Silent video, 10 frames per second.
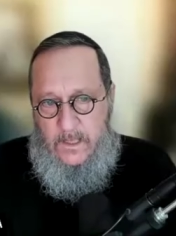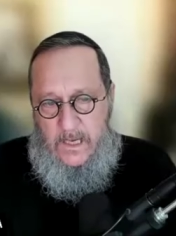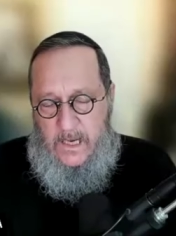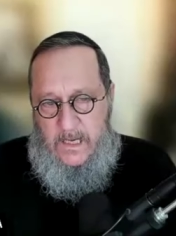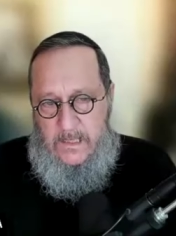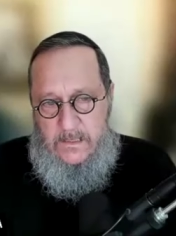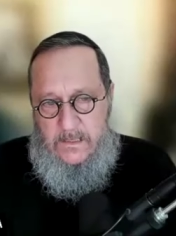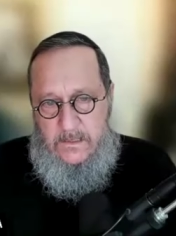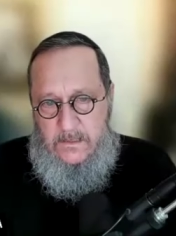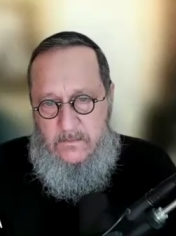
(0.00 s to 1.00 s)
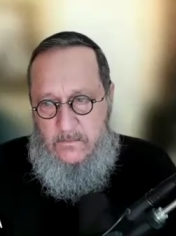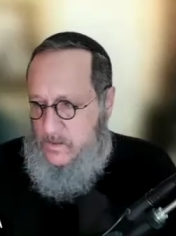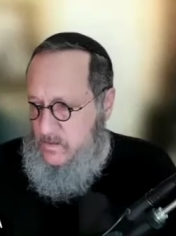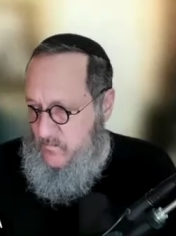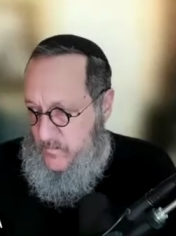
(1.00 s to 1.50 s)
and
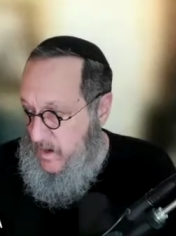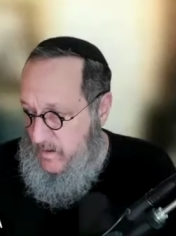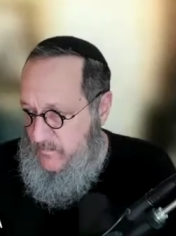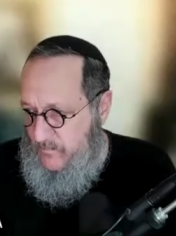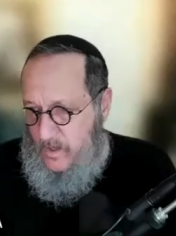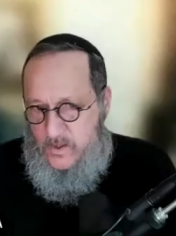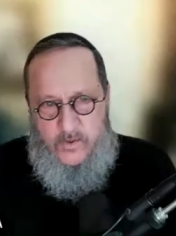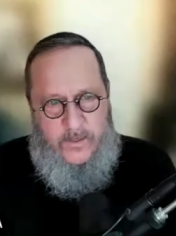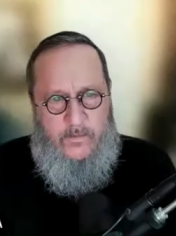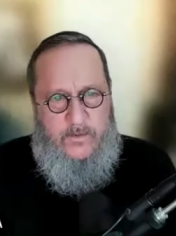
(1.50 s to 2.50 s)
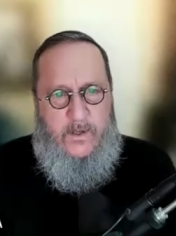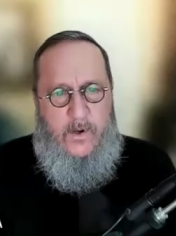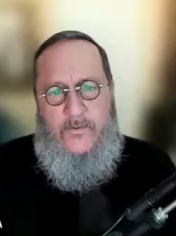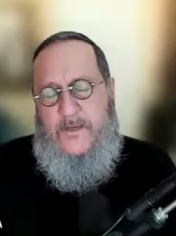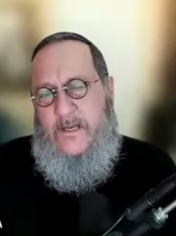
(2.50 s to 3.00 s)
was very frustrated with the
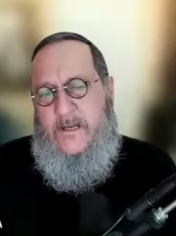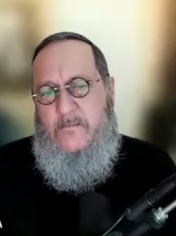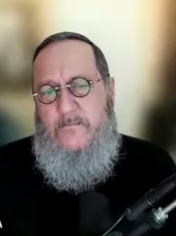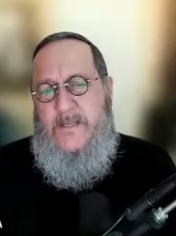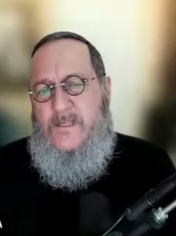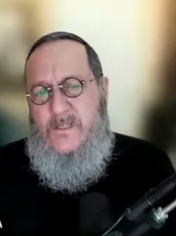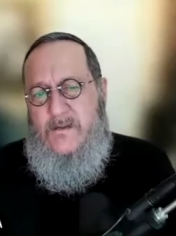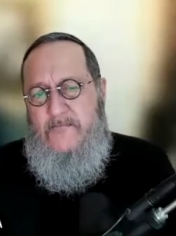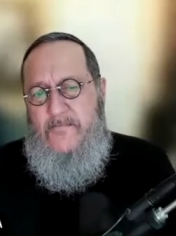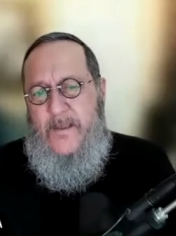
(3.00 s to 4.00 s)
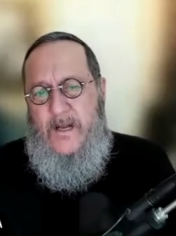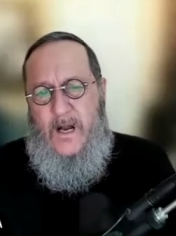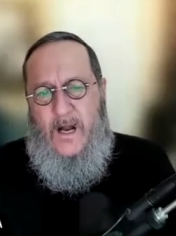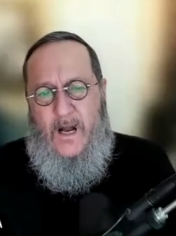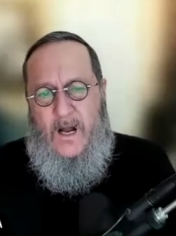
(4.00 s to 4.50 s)
whole thing. And in the midst
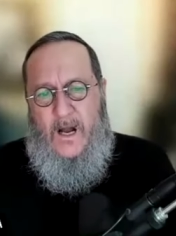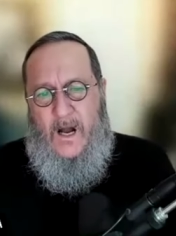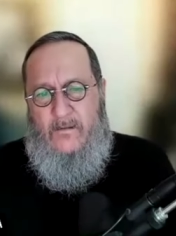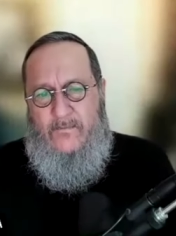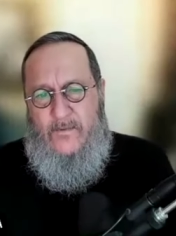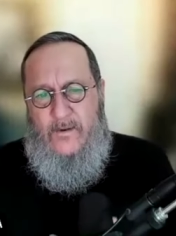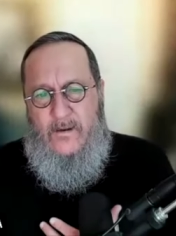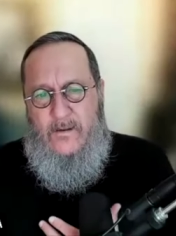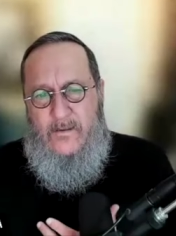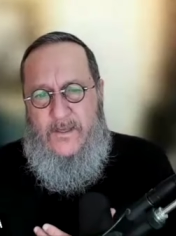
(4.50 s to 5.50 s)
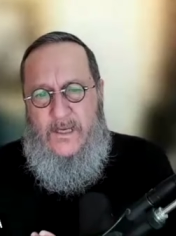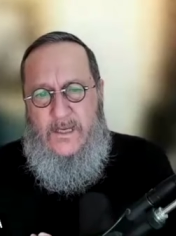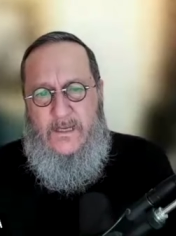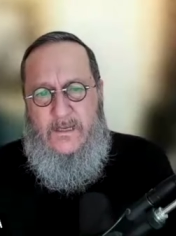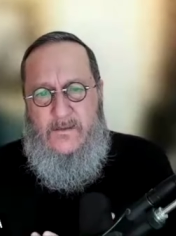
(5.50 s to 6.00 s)
of
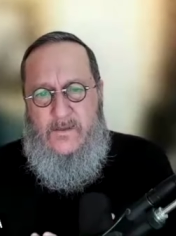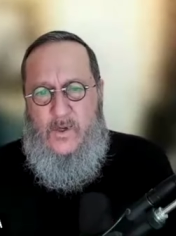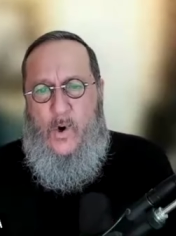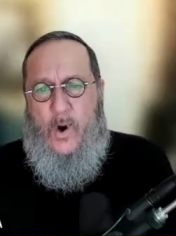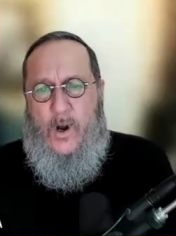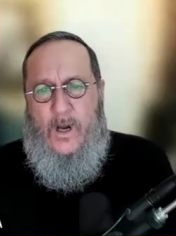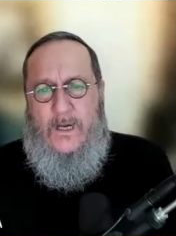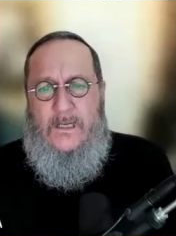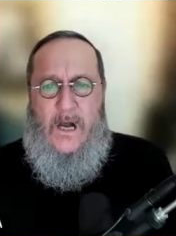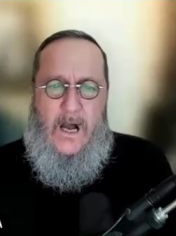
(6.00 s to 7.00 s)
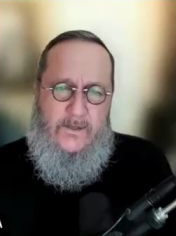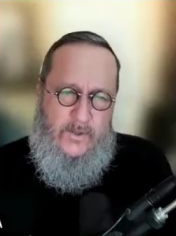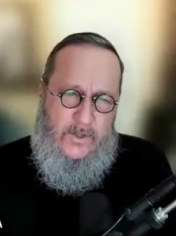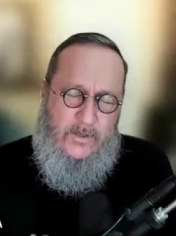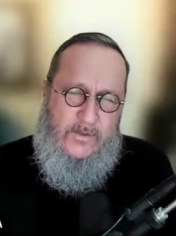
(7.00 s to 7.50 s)
the Torah, God
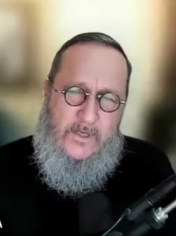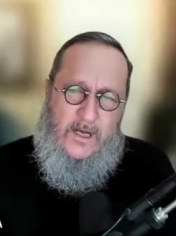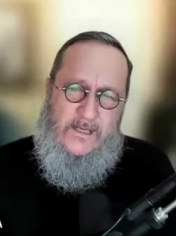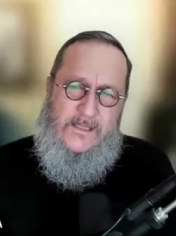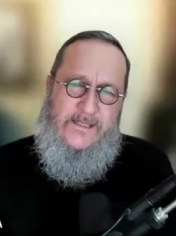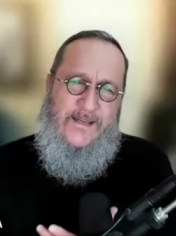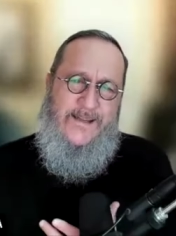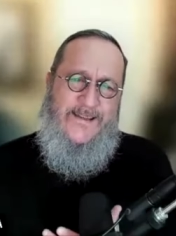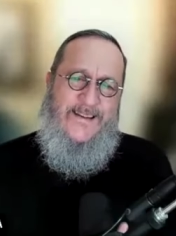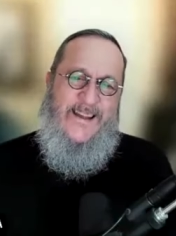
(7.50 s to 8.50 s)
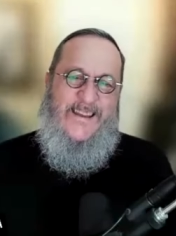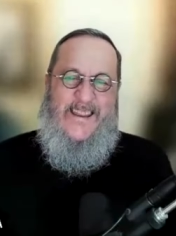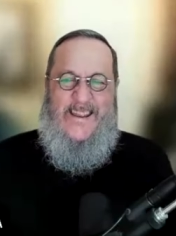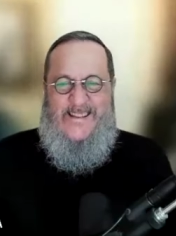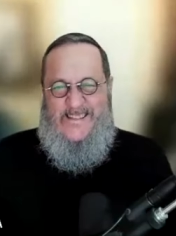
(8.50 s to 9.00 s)
shows us an
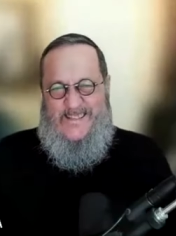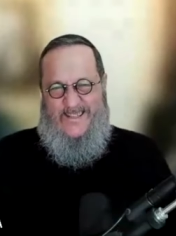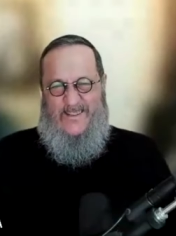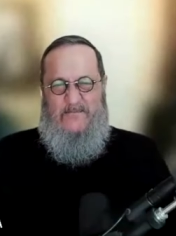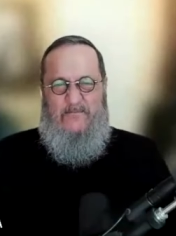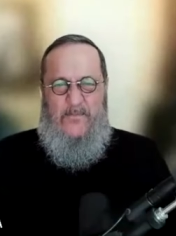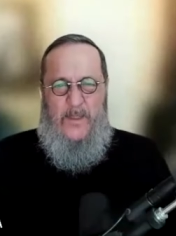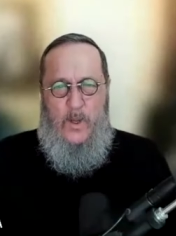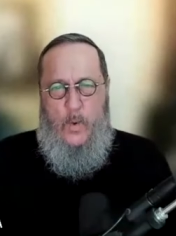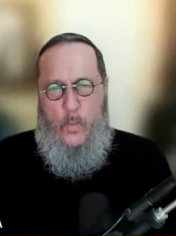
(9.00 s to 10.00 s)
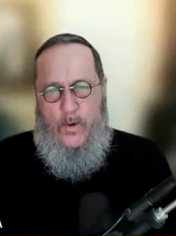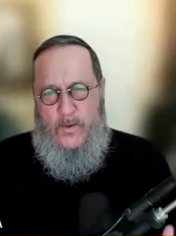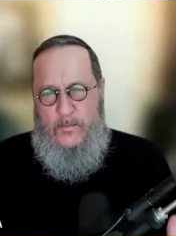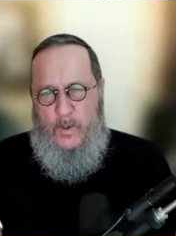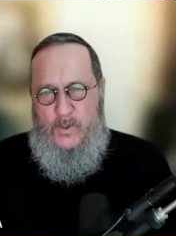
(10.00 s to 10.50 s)
incident where
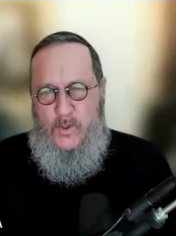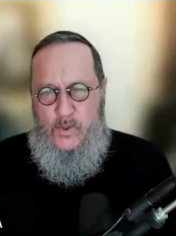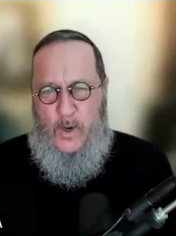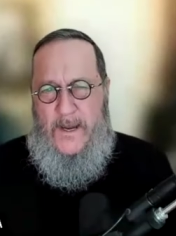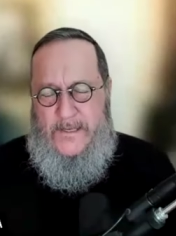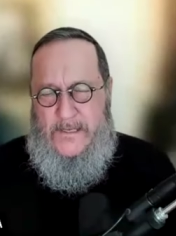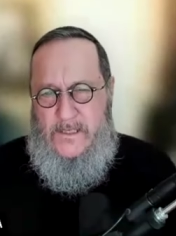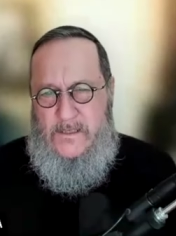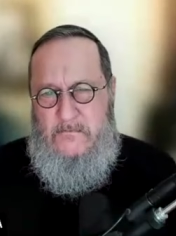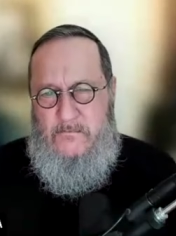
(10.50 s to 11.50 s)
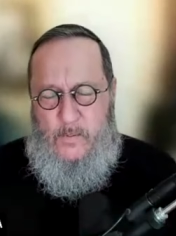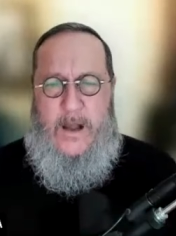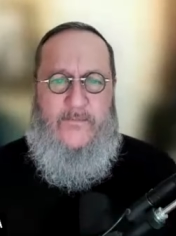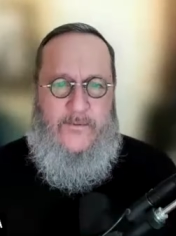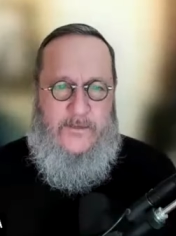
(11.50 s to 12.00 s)
the most greatest
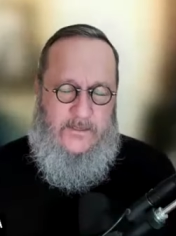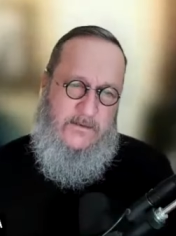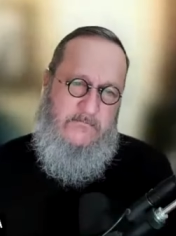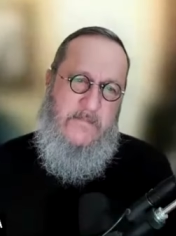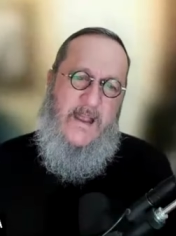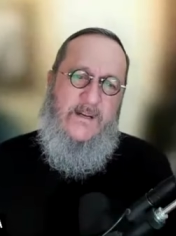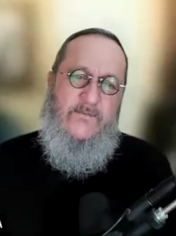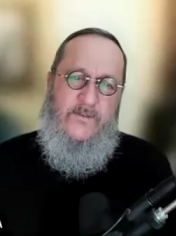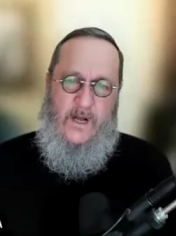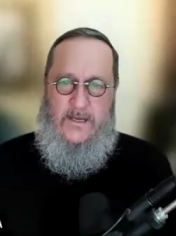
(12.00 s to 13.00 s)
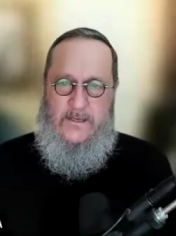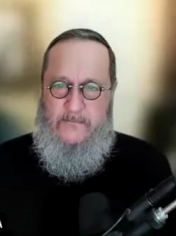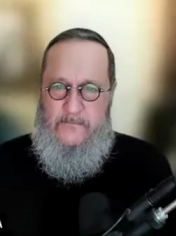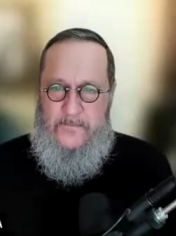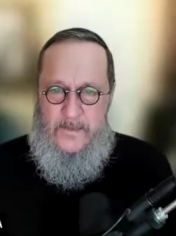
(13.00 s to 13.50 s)
prophet and man of God
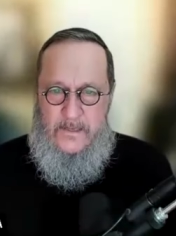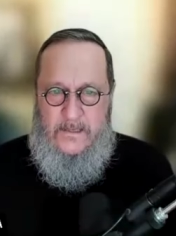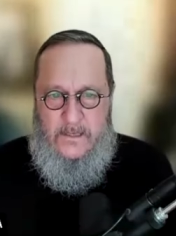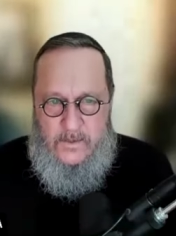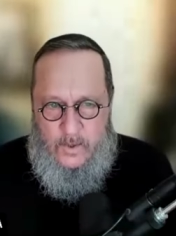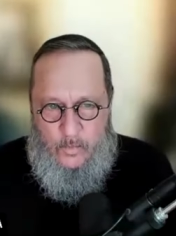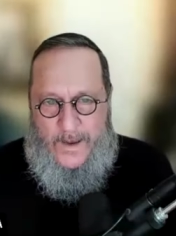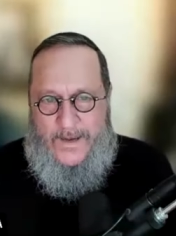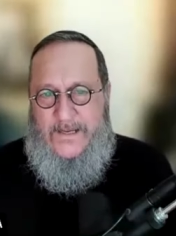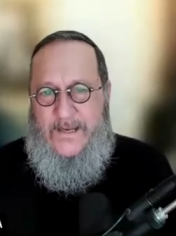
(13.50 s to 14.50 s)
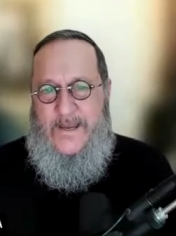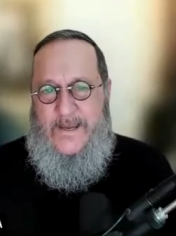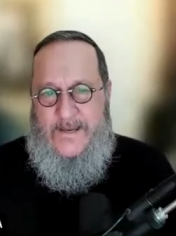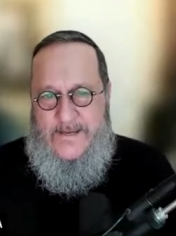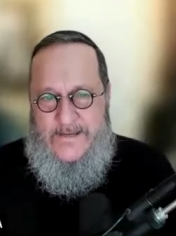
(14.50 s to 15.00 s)
directly